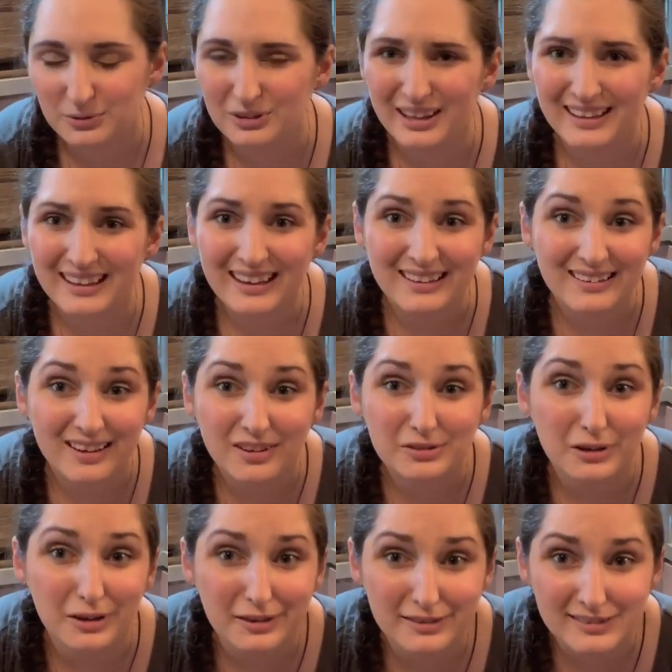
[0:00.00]
Like, and a
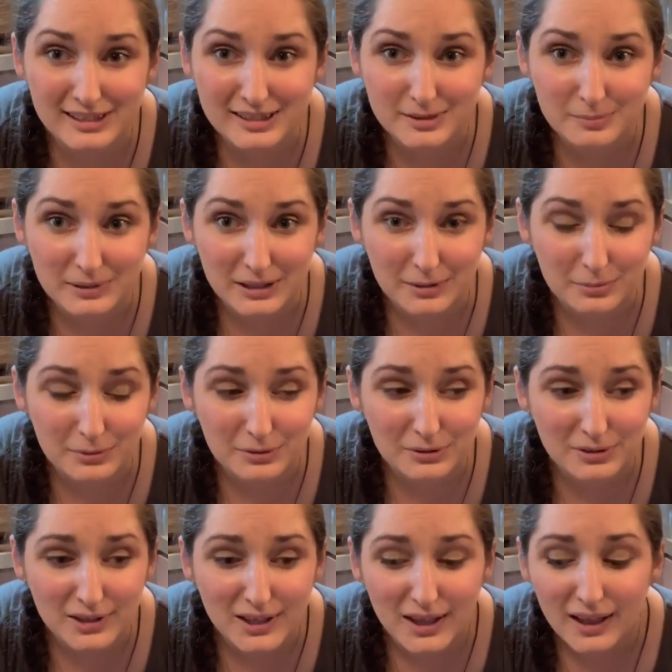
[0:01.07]
lot of these people,